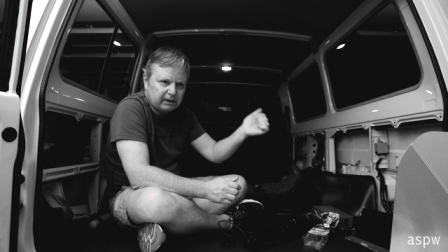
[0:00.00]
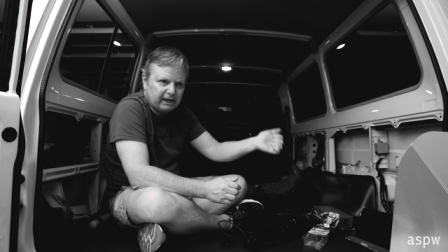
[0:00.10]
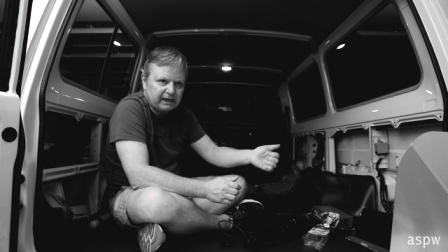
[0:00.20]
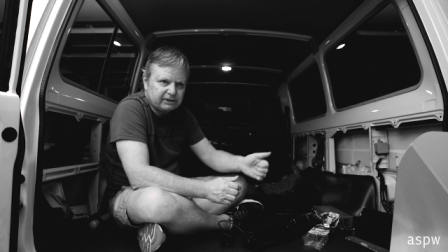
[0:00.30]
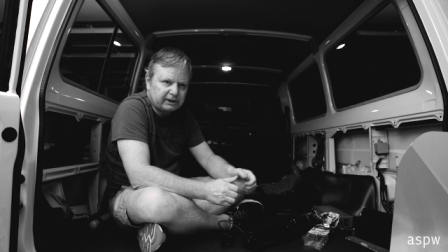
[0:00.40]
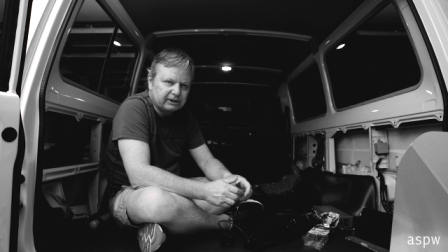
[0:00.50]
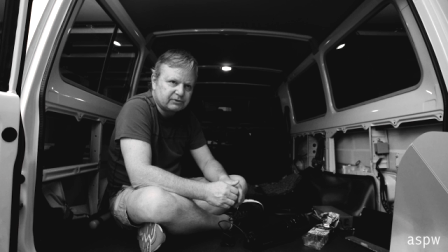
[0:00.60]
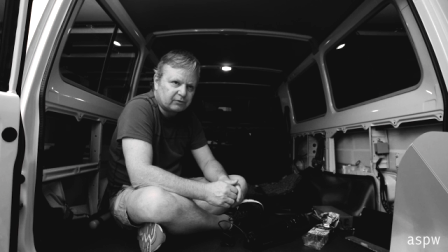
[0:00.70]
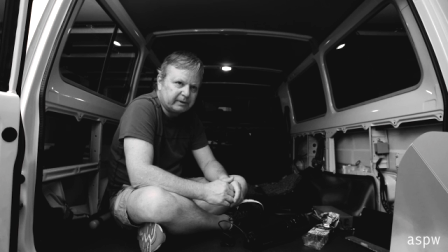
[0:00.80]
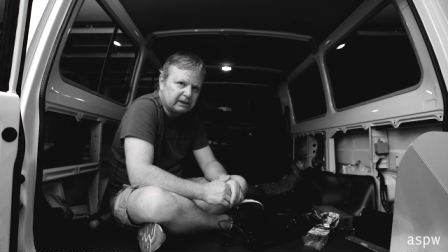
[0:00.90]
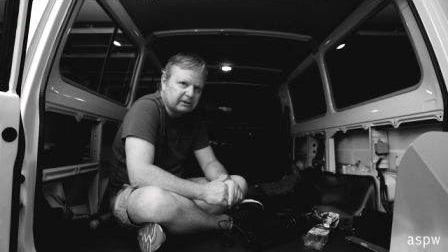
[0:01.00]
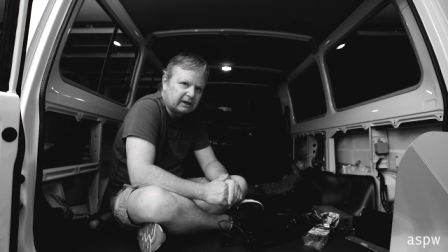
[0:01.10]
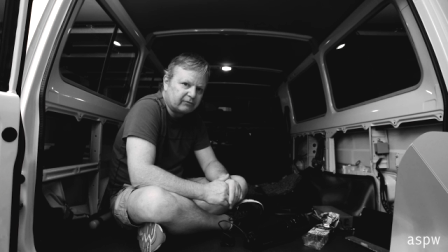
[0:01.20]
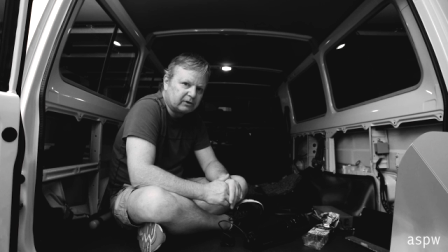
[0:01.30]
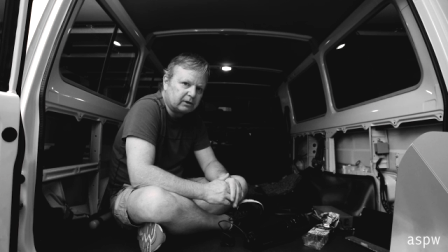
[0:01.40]
Air tickets from here to
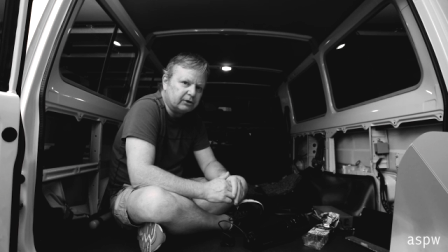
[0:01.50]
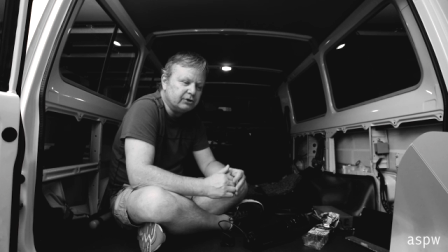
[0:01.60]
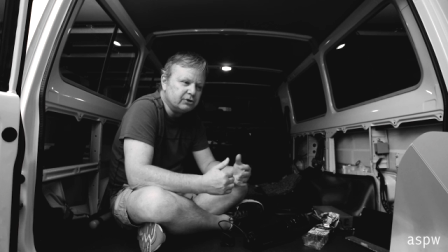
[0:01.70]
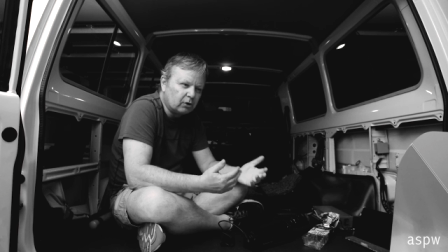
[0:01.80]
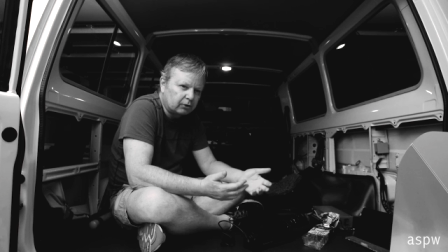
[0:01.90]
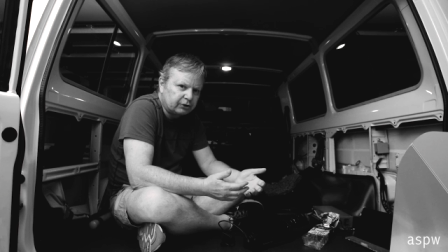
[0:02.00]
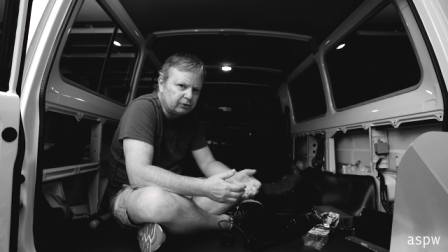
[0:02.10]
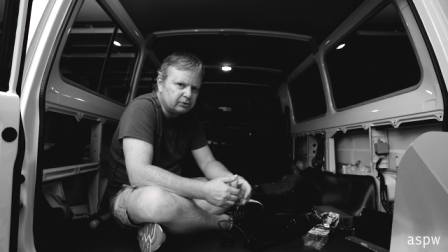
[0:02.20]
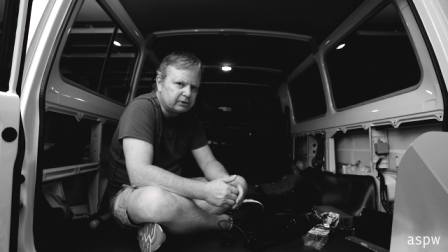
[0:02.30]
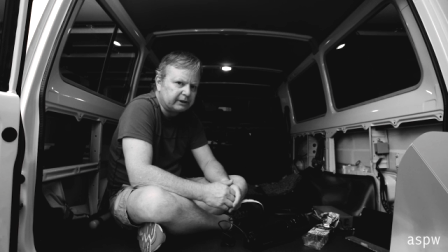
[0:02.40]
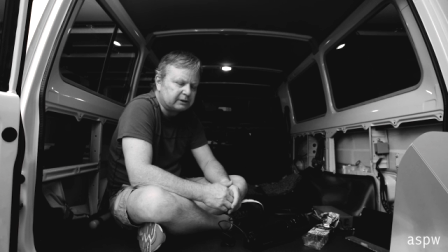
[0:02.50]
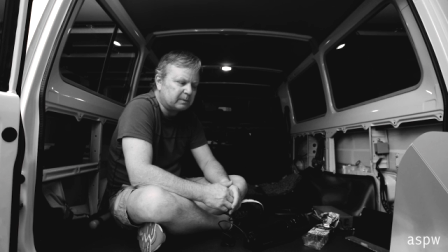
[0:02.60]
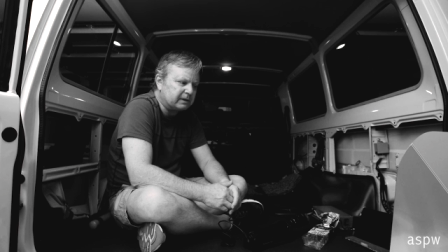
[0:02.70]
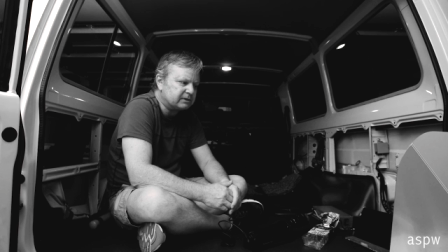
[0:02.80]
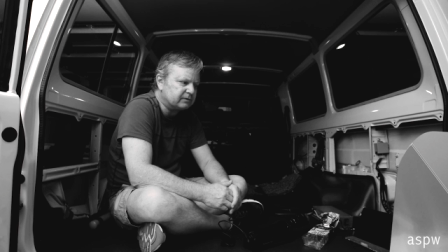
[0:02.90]
Africa are not hugely
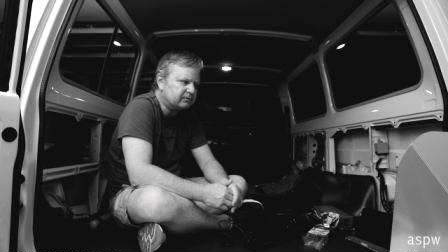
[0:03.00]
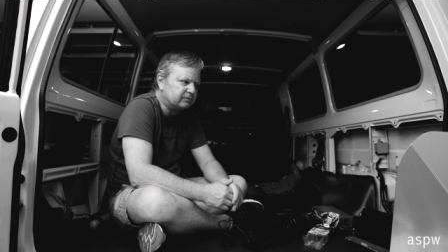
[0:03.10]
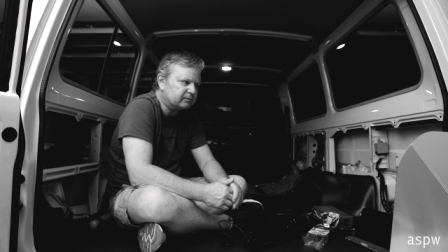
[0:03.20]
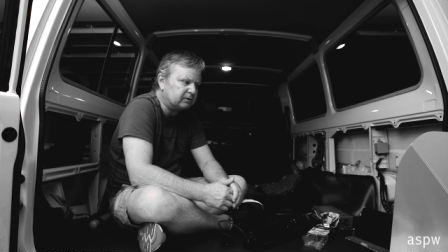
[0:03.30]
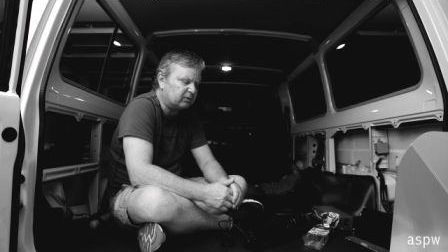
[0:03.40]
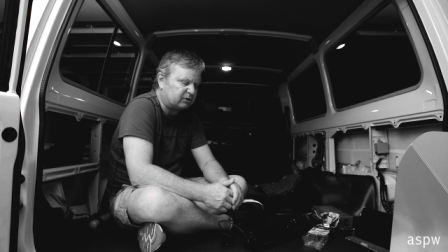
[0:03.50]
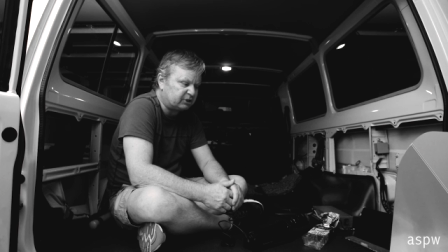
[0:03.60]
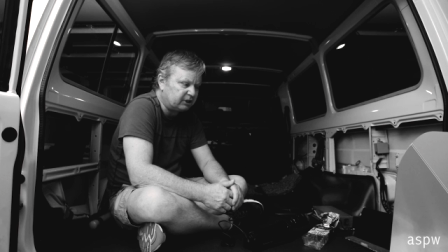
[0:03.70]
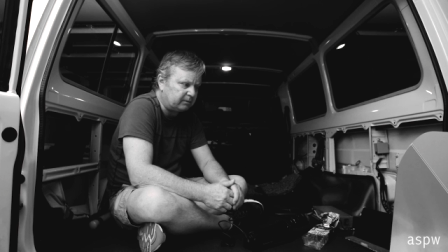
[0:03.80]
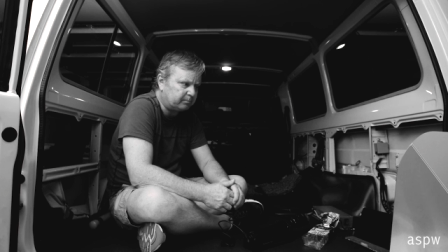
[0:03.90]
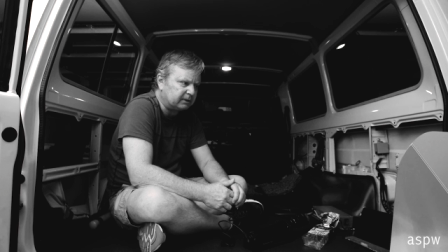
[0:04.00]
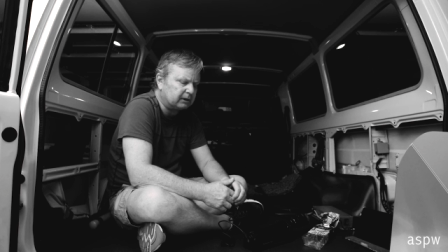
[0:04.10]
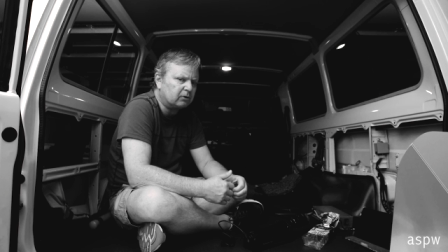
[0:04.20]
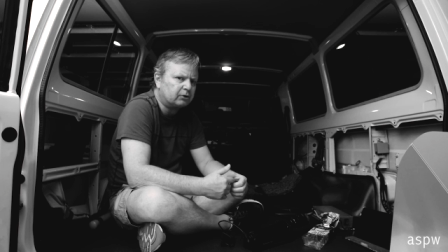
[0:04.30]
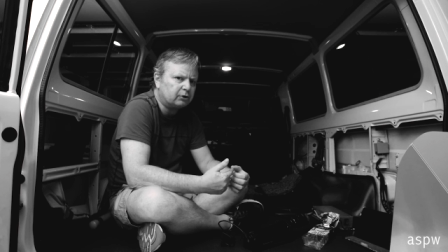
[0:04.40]
expensive. They're not cheap, but
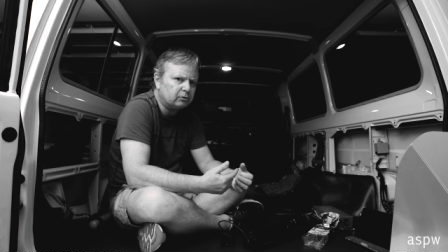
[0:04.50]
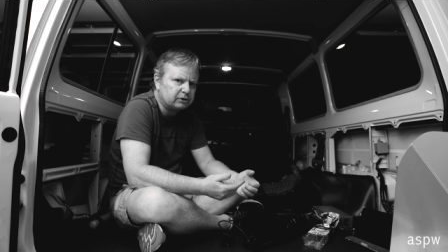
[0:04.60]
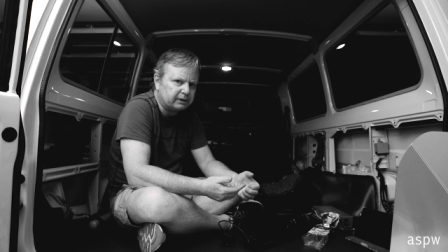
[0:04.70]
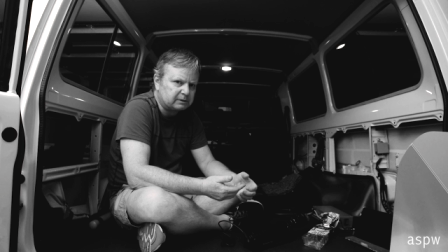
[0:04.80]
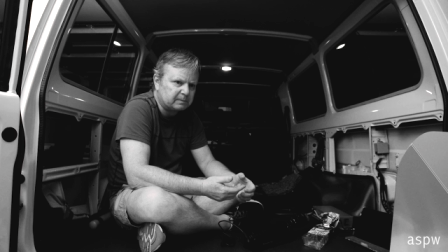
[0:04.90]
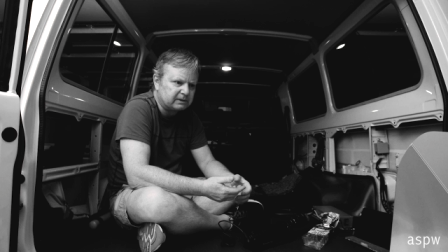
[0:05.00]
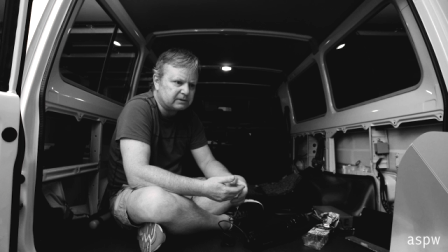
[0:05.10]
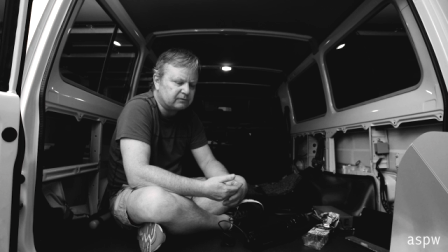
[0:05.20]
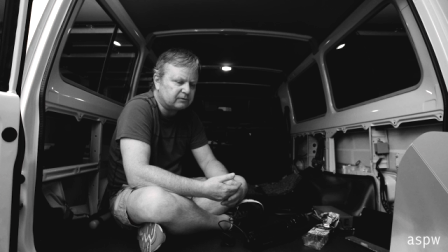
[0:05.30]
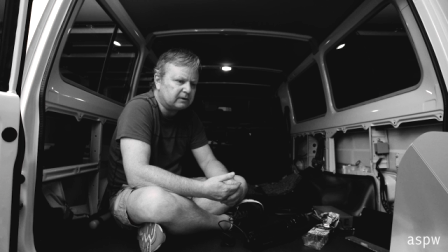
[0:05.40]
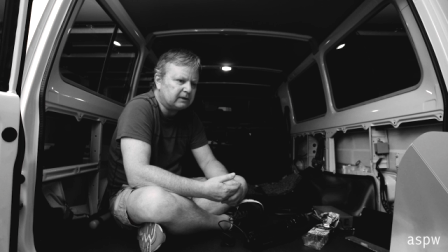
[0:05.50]
they're not hugely expensive.